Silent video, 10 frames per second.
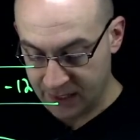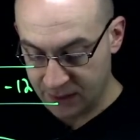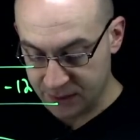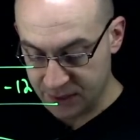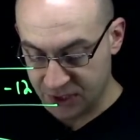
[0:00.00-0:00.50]

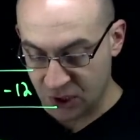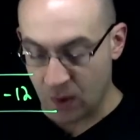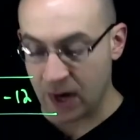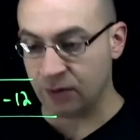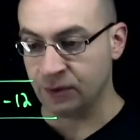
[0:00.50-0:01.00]
The
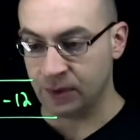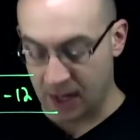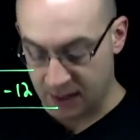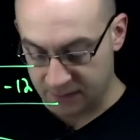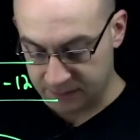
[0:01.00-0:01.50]
square root
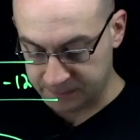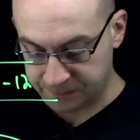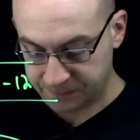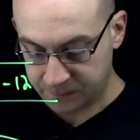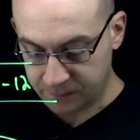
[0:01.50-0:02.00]
of
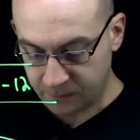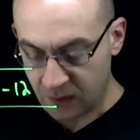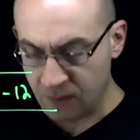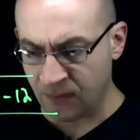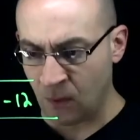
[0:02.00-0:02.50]

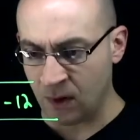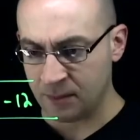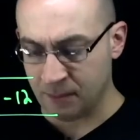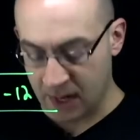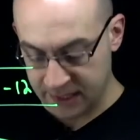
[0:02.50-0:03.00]
4
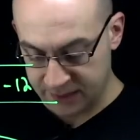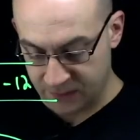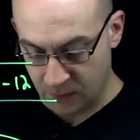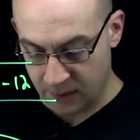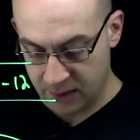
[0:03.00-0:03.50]
minus
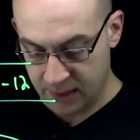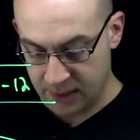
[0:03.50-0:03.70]
4